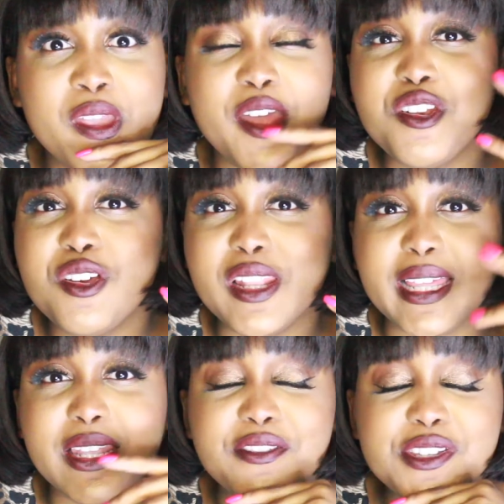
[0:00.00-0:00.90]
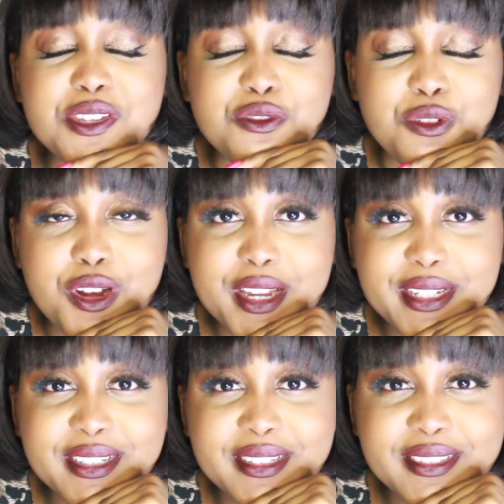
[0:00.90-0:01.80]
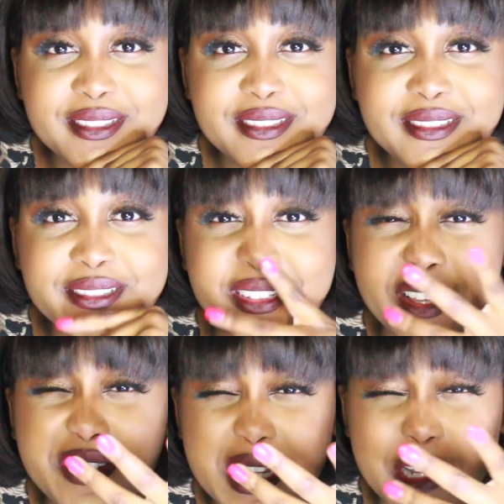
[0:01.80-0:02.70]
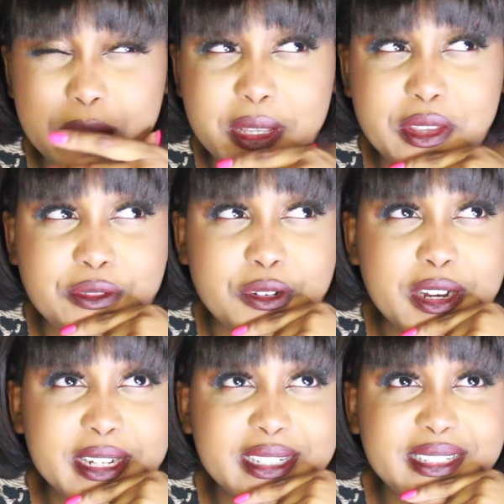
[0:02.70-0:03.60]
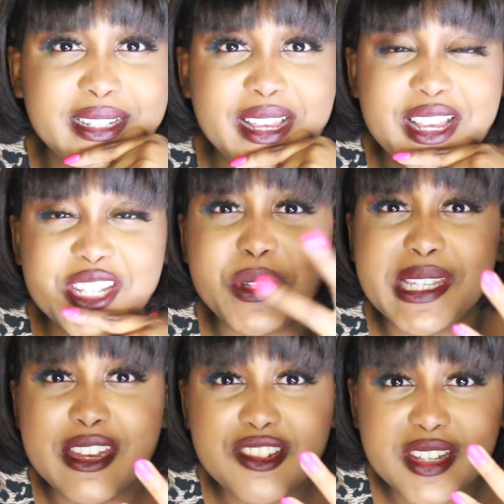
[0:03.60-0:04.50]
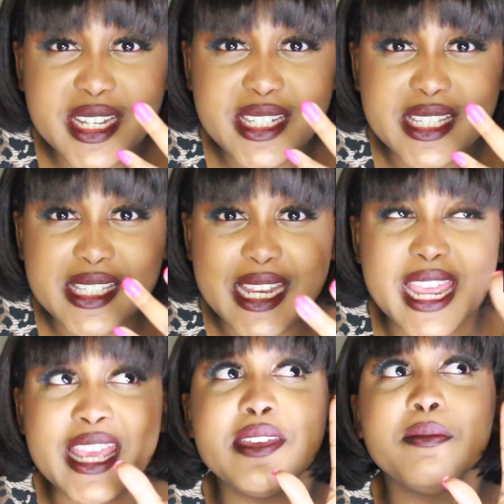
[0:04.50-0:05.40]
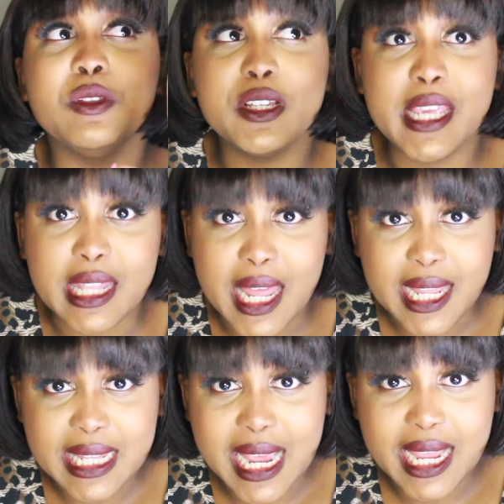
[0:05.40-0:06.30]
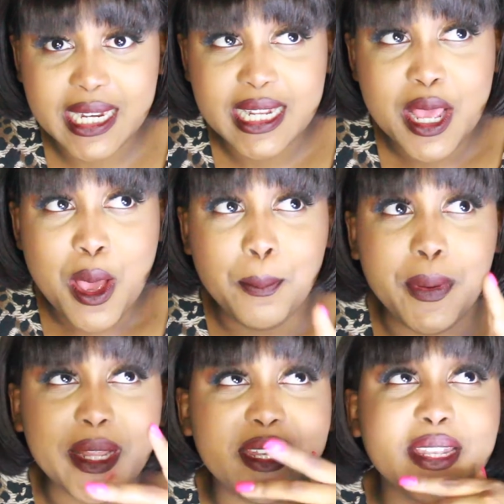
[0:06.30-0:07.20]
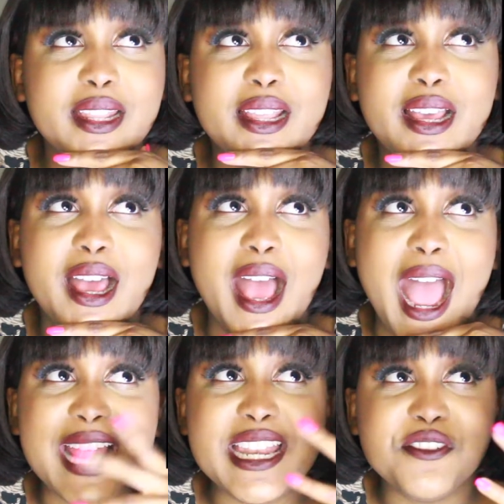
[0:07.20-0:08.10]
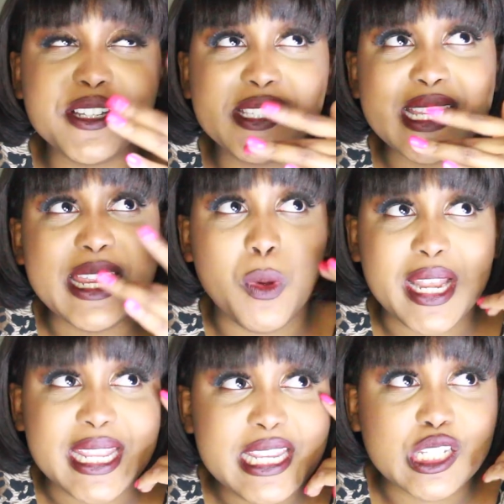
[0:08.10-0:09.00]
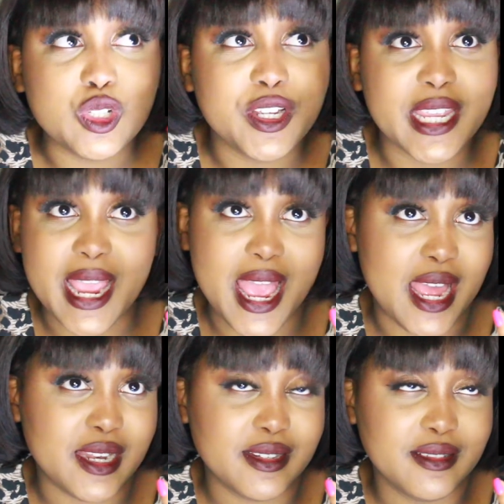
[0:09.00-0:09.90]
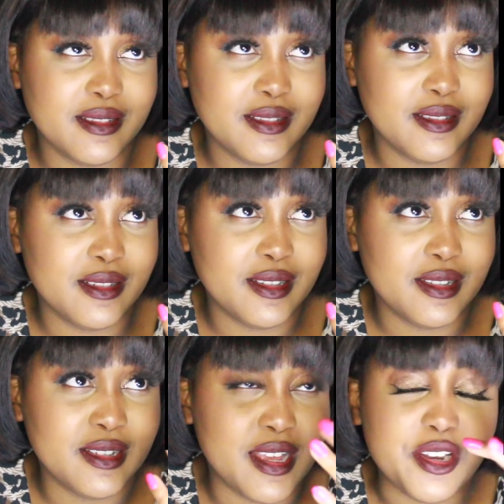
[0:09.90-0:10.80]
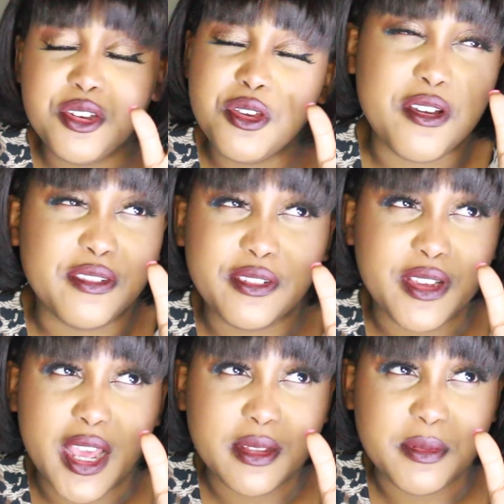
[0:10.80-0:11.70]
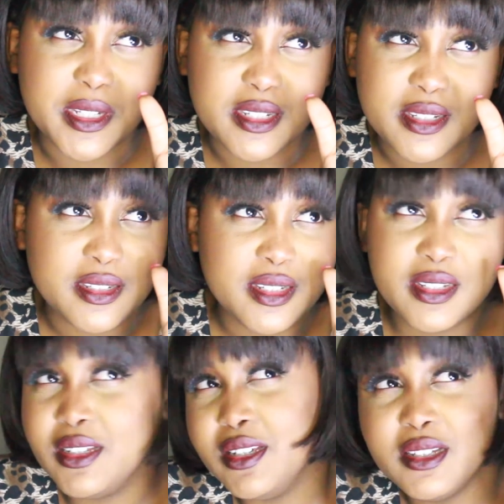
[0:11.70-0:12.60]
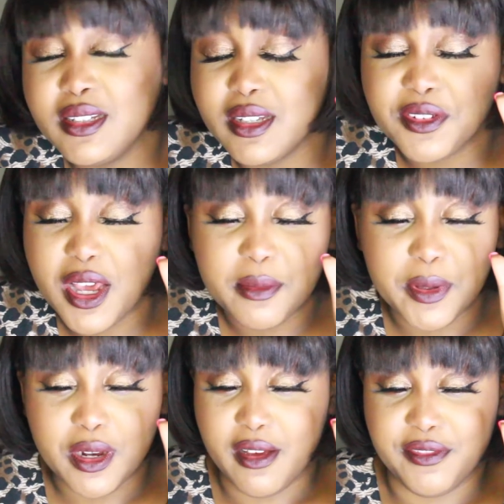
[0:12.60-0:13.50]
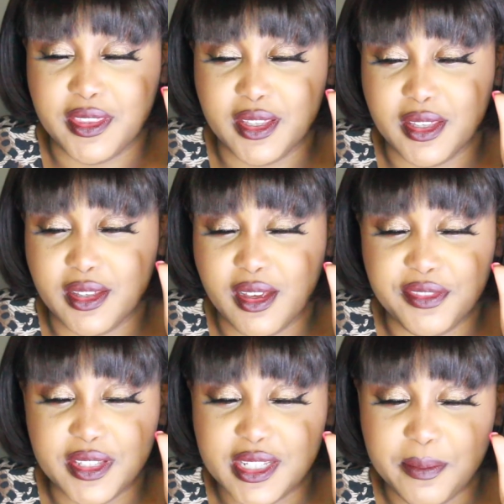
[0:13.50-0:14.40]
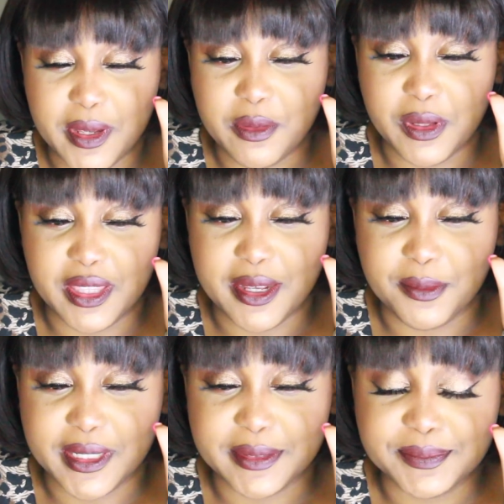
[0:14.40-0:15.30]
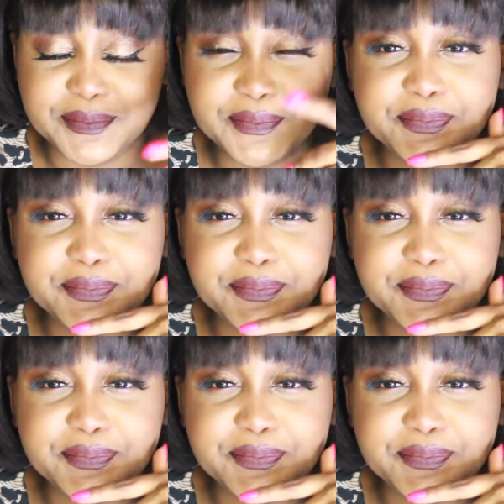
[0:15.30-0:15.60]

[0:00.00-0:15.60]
I don't know, like love is euphoric. Love is a little bit euphoric. So it's interesting to see him looking like that, but I never see what he's looking at. I don't if I've gone a bit off the deep end with that one.